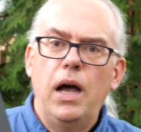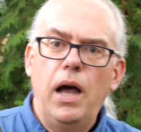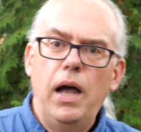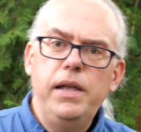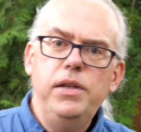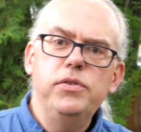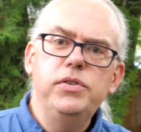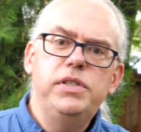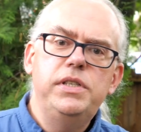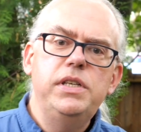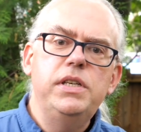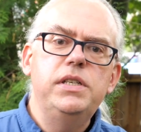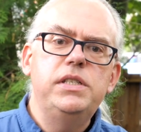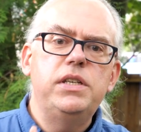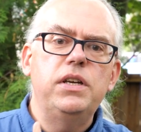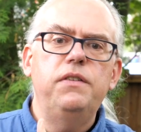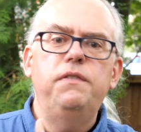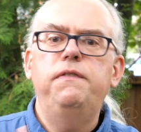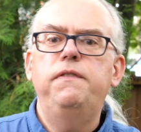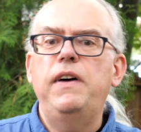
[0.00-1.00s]
I use these
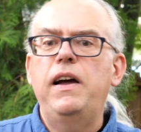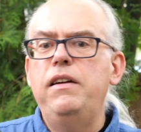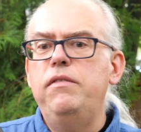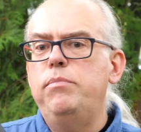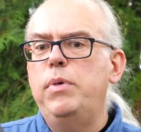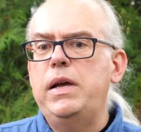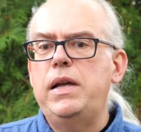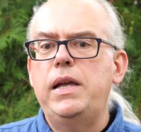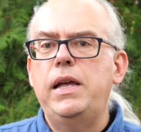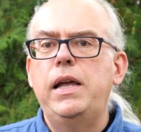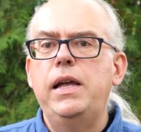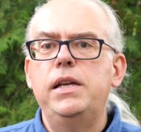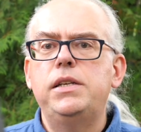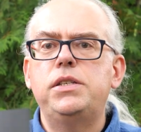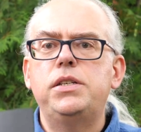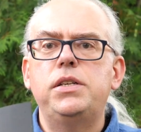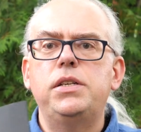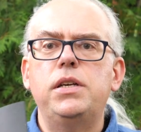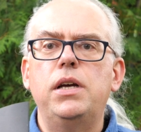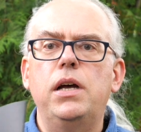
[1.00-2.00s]
uh, five by
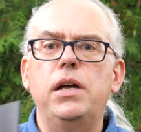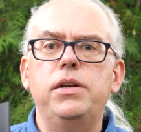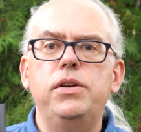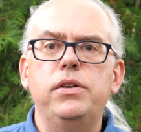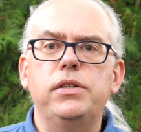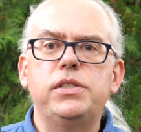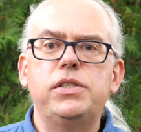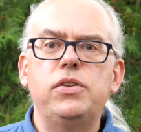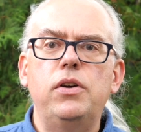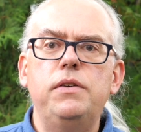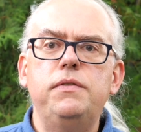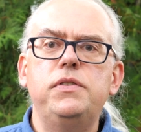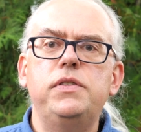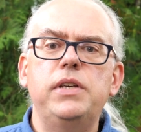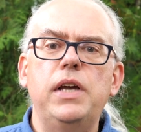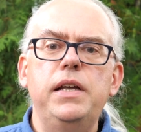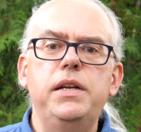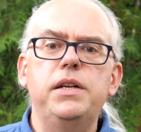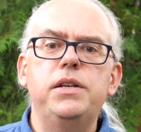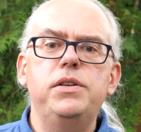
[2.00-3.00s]
eight on
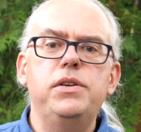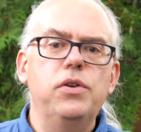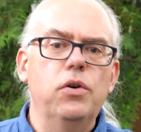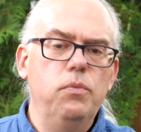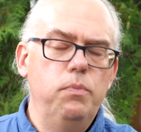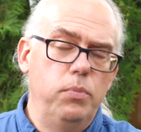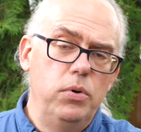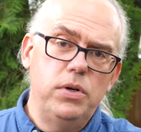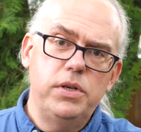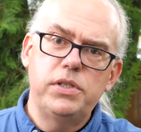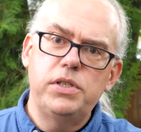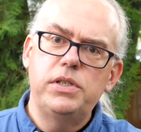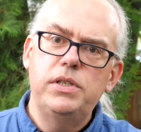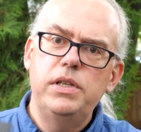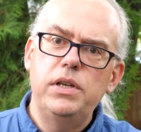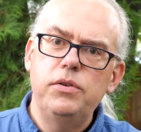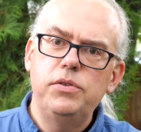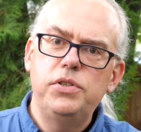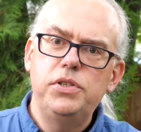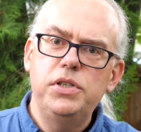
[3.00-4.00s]
soft-sided notebooks.
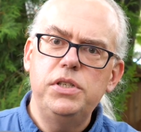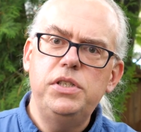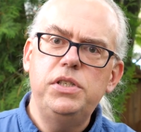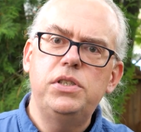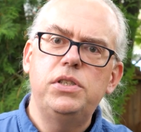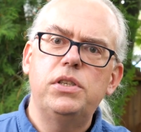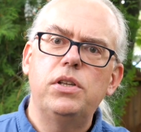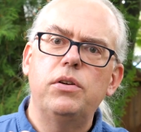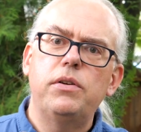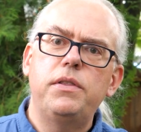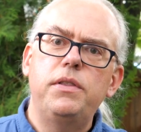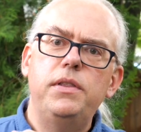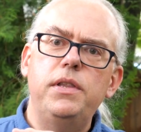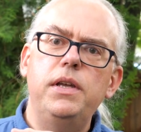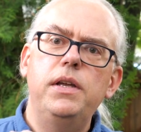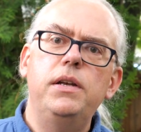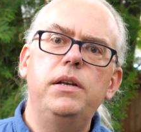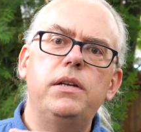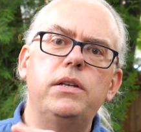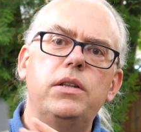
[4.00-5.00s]
They're just, they're
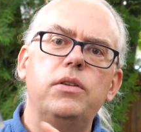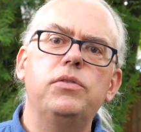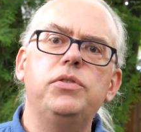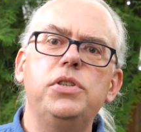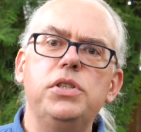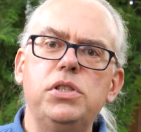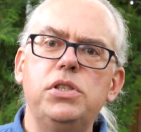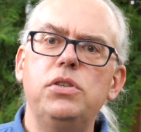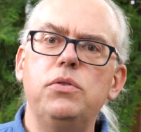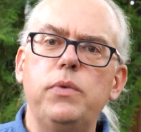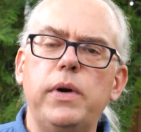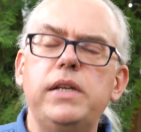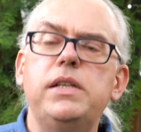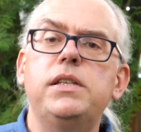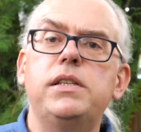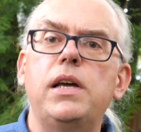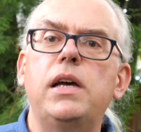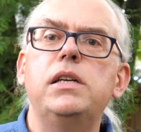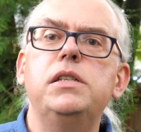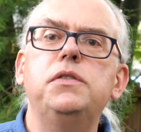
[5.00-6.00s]
thin, they're just the right
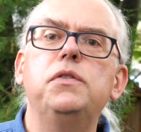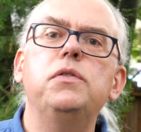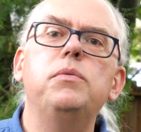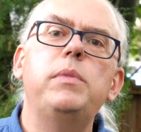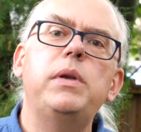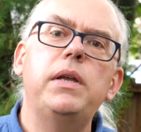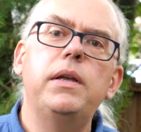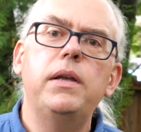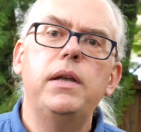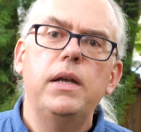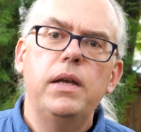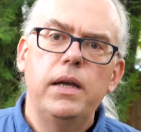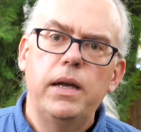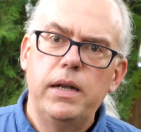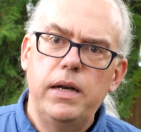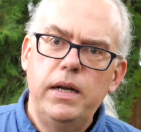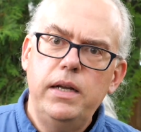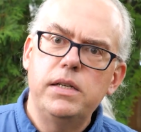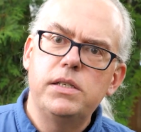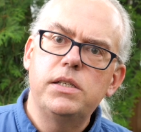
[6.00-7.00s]
size for me,
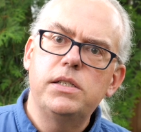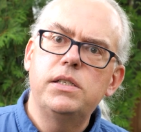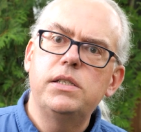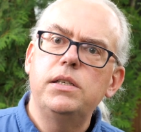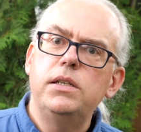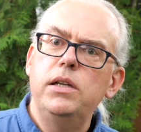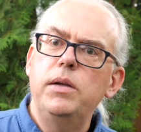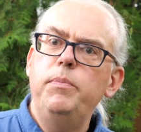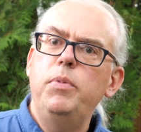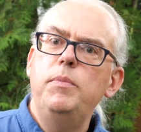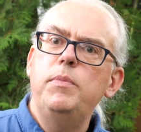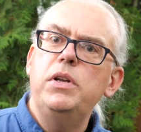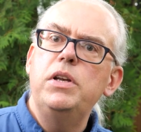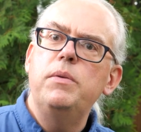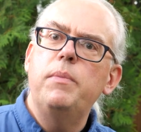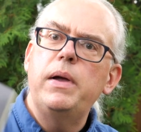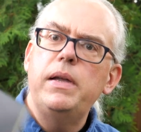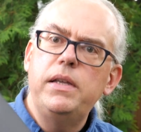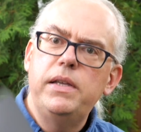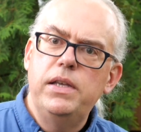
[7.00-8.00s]
and I can slip them
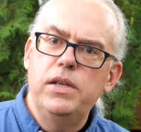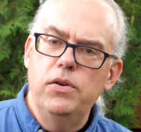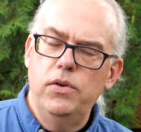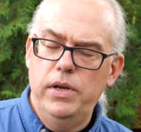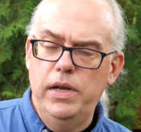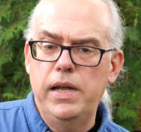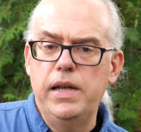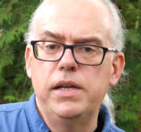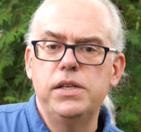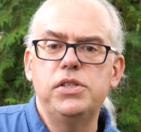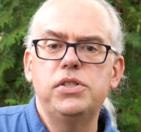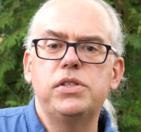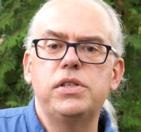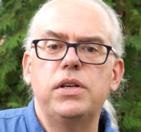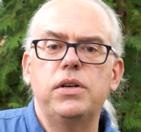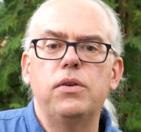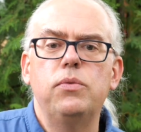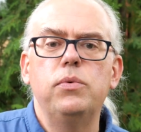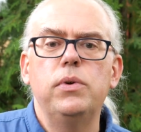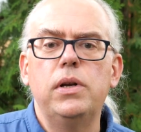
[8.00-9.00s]
into my gear case
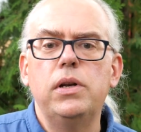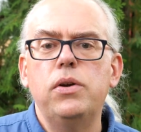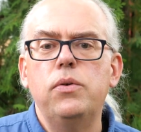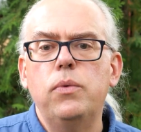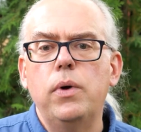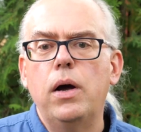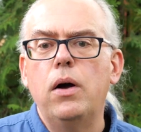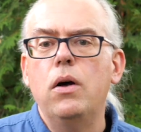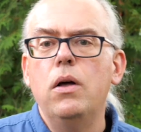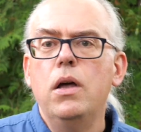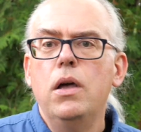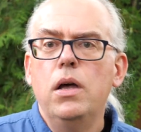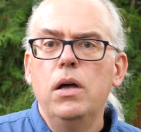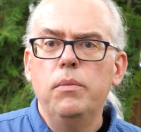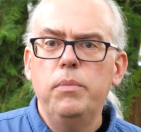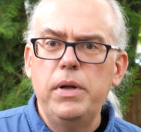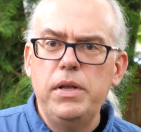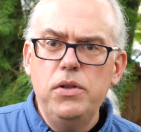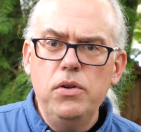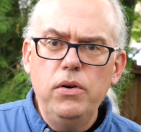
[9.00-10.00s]
uh, really well.
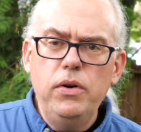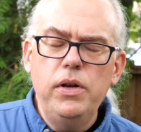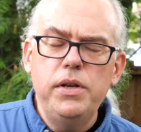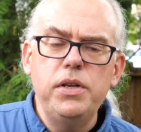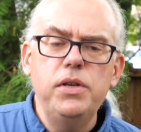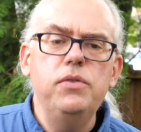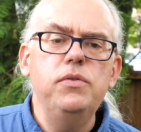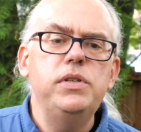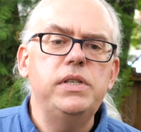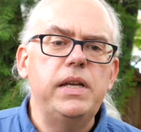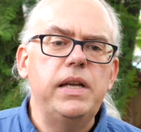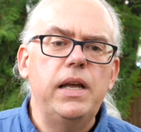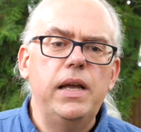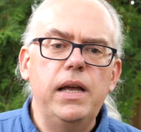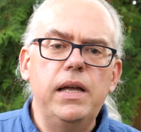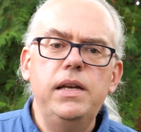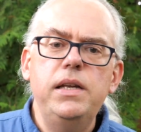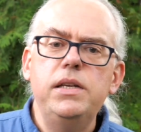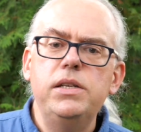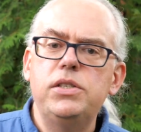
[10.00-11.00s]
But you could use
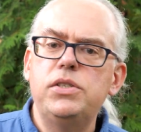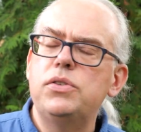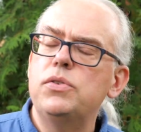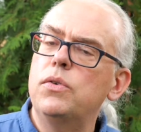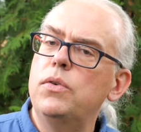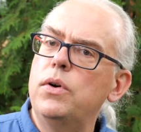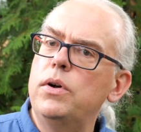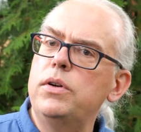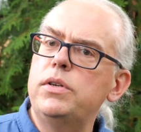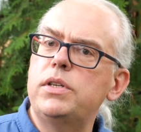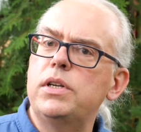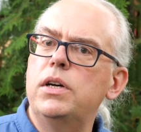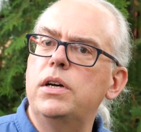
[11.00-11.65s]
any sort